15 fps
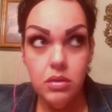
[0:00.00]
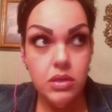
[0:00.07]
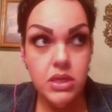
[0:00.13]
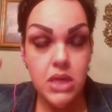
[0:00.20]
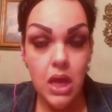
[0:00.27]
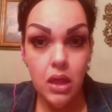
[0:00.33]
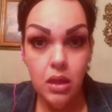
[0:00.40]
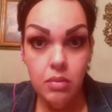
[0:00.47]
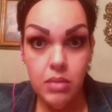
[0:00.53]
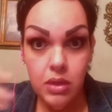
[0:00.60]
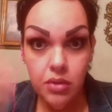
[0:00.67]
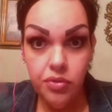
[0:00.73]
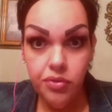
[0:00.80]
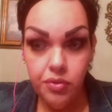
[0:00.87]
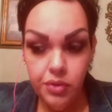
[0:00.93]
tell them in
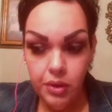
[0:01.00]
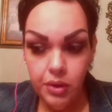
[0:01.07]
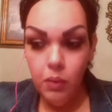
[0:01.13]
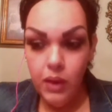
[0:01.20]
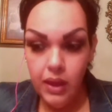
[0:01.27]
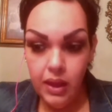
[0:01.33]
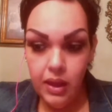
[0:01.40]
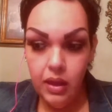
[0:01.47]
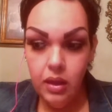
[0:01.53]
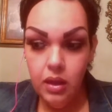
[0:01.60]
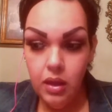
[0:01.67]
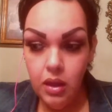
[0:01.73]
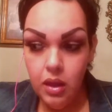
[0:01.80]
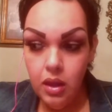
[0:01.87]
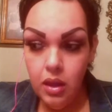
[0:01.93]
a certain way,
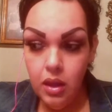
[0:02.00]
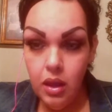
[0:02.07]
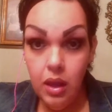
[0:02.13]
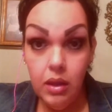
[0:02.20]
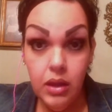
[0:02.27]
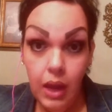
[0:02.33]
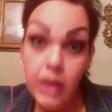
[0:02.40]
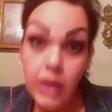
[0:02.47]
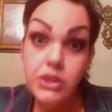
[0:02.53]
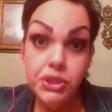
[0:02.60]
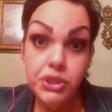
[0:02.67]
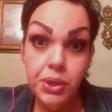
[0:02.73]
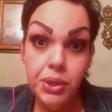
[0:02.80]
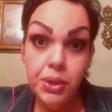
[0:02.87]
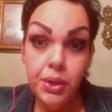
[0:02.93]
not
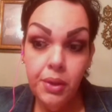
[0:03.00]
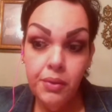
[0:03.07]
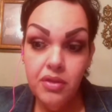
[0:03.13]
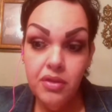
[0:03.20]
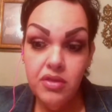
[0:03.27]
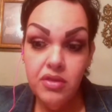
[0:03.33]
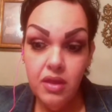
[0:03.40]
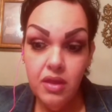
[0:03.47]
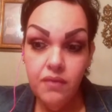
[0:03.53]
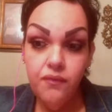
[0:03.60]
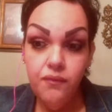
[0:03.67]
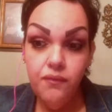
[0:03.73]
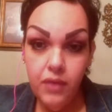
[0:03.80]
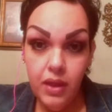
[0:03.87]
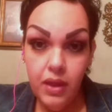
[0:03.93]
sugarcoating
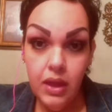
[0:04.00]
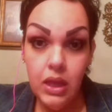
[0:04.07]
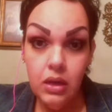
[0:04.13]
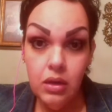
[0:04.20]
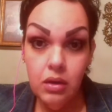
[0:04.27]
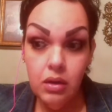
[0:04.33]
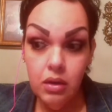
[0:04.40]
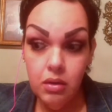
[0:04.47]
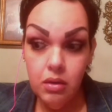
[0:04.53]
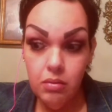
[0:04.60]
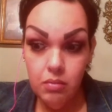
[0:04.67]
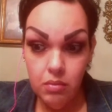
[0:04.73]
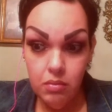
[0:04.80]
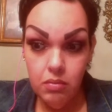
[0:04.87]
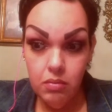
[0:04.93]
stuff, and
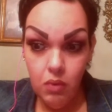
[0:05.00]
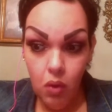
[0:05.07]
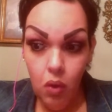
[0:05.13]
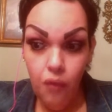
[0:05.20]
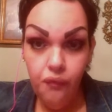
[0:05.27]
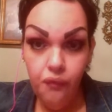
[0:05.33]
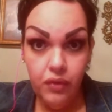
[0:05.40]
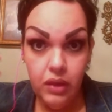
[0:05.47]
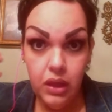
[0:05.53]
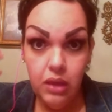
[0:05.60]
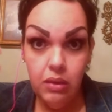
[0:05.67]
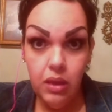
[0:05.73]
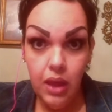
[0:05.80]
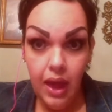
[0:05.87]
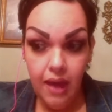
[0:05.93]

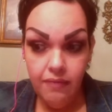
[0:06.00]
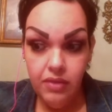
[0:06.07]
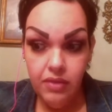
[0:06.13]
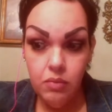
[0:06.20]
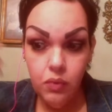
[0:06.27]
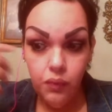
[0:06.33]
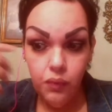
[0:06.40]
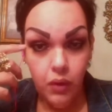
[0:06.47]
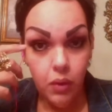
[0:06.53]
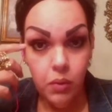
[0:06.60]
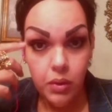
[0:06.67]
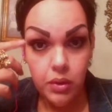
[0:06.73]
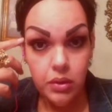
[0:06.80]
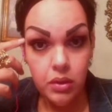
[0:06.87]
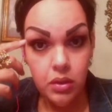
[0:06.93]
hopefully have them move
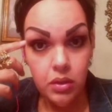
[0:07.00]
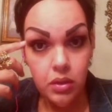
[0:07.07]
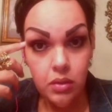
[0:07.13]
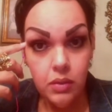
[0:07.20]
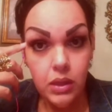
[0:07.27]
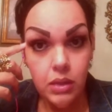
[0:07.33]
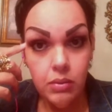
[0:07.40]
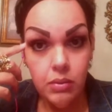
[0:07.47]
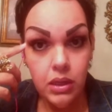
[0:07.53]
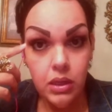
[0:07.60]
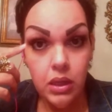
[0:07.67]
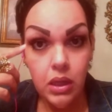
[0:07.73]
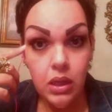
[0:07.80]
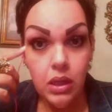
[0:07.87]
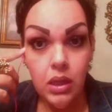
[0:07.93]
forward. You know what I
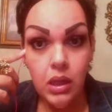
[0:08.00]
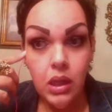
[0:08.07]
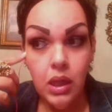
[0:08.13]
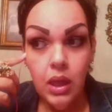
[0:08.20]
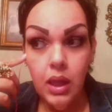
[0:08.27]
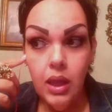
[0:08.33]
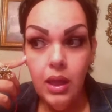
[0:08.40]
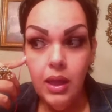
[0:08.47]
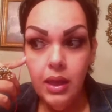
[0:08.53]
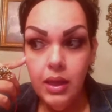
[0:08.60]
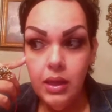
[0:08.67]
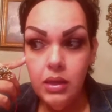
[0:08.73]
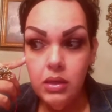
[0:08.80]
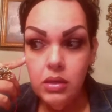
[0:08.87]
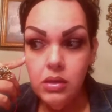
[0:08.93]
mean?
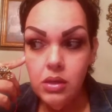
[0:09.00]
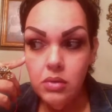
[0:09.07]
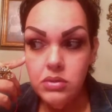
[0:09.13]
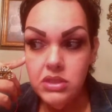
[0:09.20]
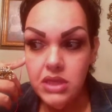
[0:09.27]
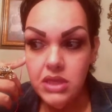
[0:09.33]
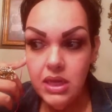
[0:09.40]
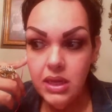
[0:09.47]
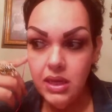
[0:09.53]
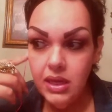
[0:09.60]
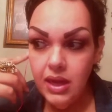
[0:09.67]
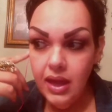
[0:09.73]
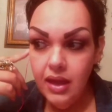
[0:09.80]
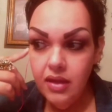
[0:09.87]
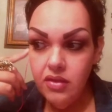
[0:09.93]
And don't take it
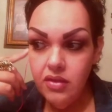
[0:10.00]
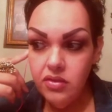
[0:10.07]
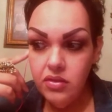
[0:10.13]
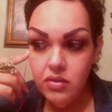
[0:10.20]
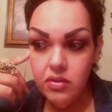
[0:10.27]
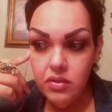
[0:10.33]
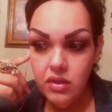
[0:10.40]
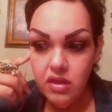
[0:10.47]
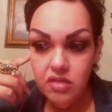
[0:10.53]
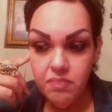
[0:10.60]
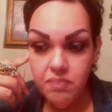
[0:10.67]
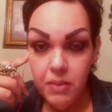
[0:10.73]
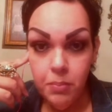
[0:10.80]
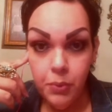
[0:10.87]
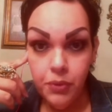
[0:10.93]
as these
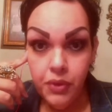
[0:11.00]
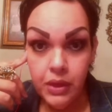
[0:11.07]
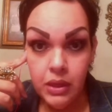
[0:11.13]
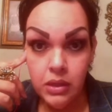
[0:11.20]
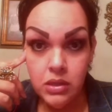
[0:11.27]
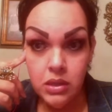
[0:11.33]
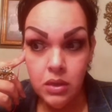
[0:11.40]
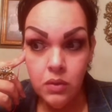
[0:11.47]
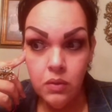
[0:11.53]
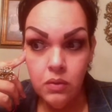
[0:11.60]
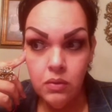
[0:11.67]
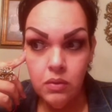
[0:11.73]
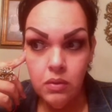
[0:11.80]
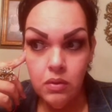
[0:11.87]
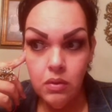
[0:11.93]
people that
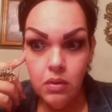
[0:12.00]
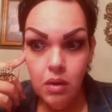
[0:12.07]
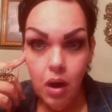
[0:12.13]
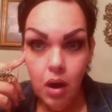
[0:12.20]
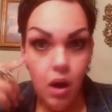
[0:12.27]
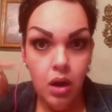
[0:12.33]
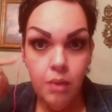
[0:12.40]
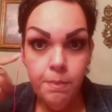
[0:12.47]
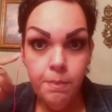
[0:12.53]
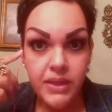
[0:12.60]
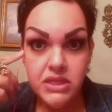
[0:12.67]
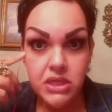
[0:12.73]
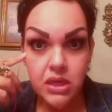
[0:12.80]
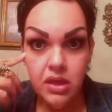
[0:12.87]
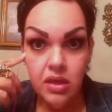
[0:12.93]
don't are
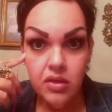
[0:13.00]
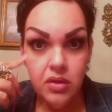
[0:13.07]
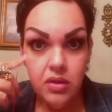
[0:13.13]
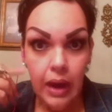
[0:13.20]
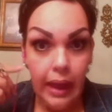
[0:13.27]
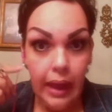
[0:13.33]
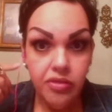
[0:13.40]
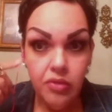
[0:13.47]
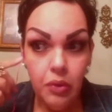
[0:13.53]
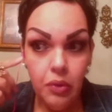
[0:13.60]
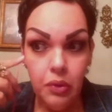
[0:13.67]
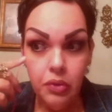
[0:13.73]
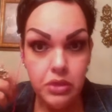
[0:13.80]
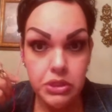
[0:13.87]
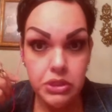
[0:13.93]
bitches or
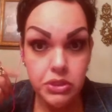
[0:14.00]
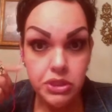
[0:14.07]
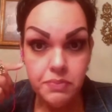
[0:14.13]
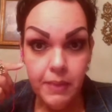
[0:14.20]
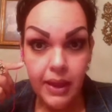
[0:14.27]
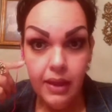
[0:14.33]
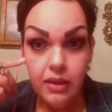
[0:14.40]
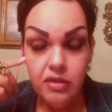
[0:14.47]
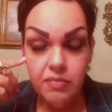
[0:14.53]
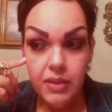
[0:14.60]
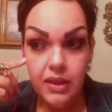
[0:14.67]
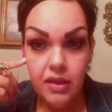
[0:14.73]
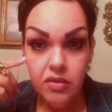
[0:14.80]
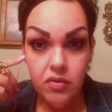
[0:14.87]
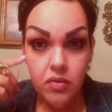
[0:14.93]
assholes or douchebags
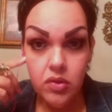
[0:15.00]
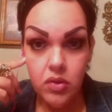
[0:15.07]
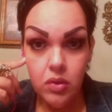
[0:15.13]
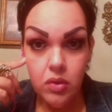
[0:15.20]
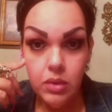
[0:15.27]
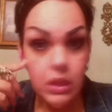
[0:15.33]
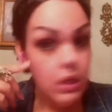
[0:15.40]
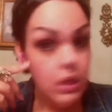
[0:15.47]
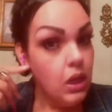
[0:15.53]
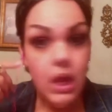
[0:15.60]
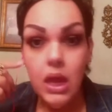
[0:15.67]
because they're so mean.